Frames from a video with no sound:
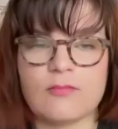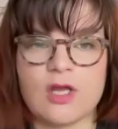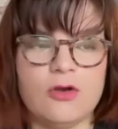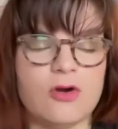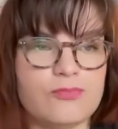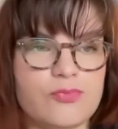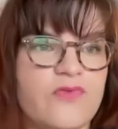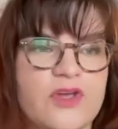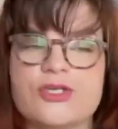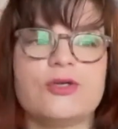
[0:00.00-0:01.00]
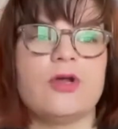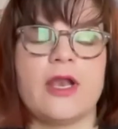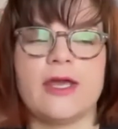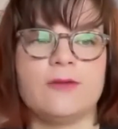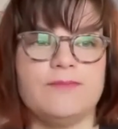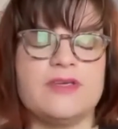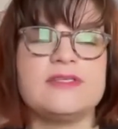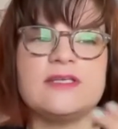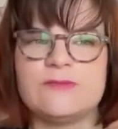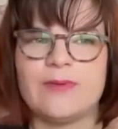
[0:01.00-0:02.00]
you know, professional like
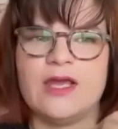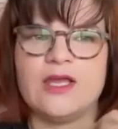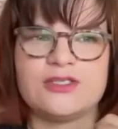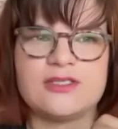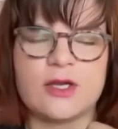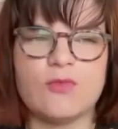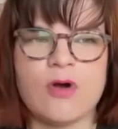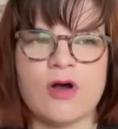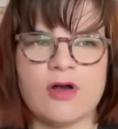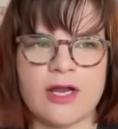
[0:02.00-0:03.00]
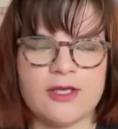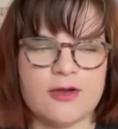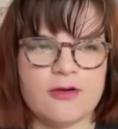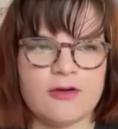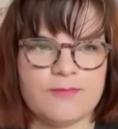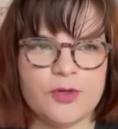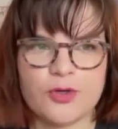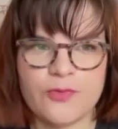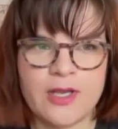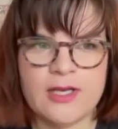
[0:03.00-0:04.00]
business page is like, wow, like you
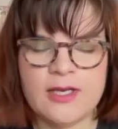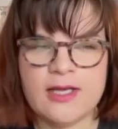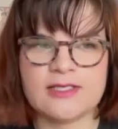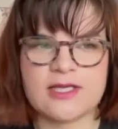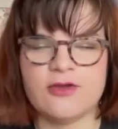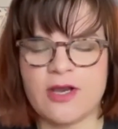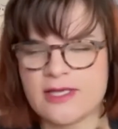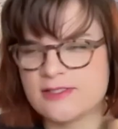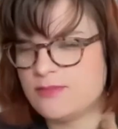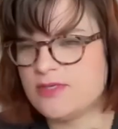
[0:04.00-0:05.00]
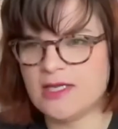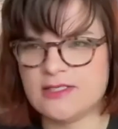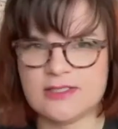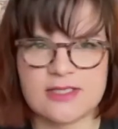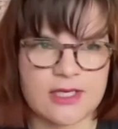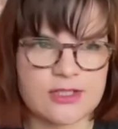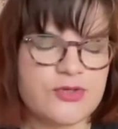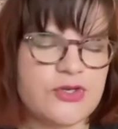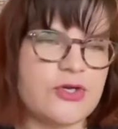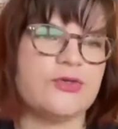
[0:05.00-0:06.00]
created it and your last update is like
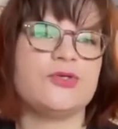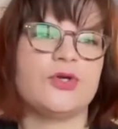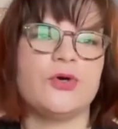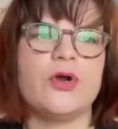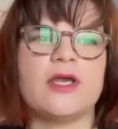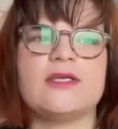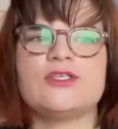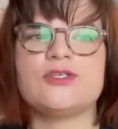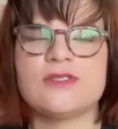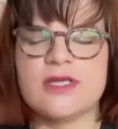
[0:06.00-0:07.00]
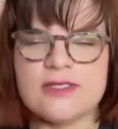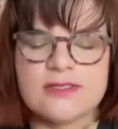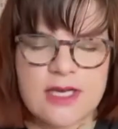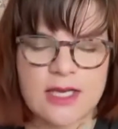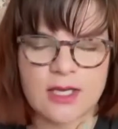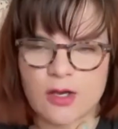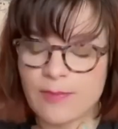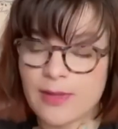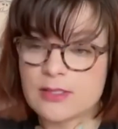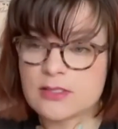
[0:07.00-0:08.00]
2 years ago. Like it just is like a
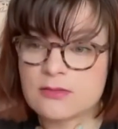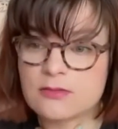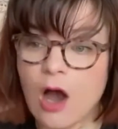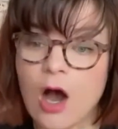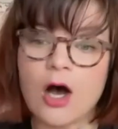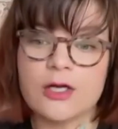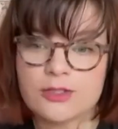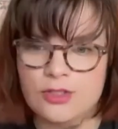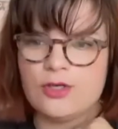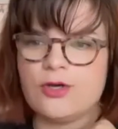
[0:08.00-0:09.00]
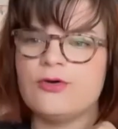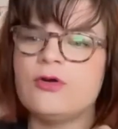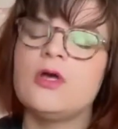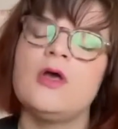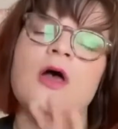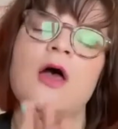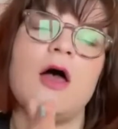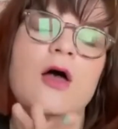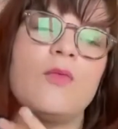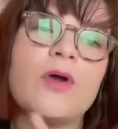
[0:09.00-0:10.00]
bit odd, you know.
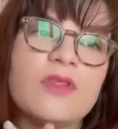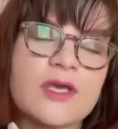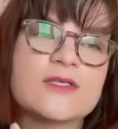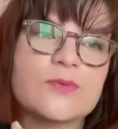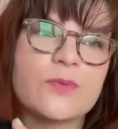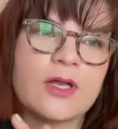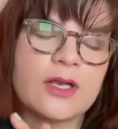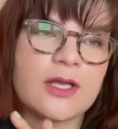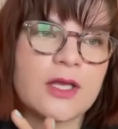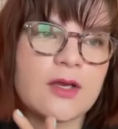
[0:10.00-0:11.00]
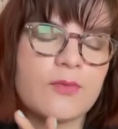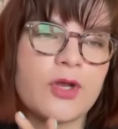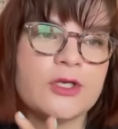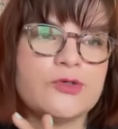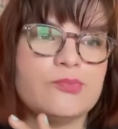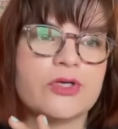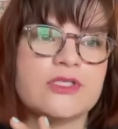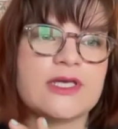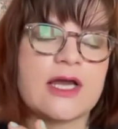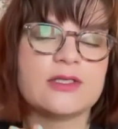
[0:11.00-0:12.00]
One thing as well, like wanted to
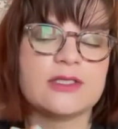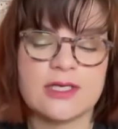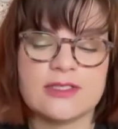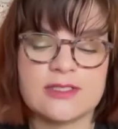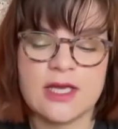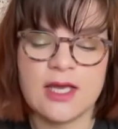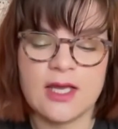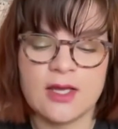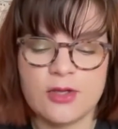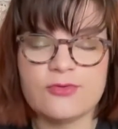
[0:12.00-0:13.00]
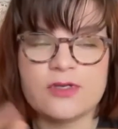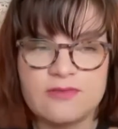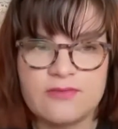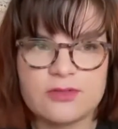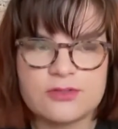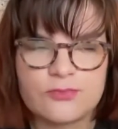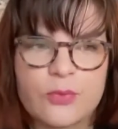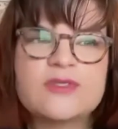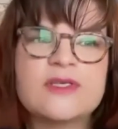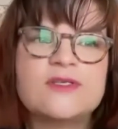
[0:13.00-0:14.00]
point out is, you know, the different,
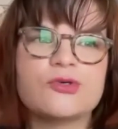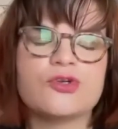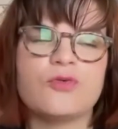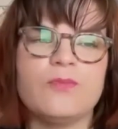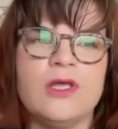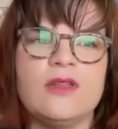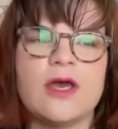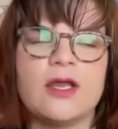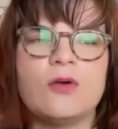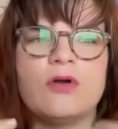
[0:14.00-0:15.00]
when we say social media,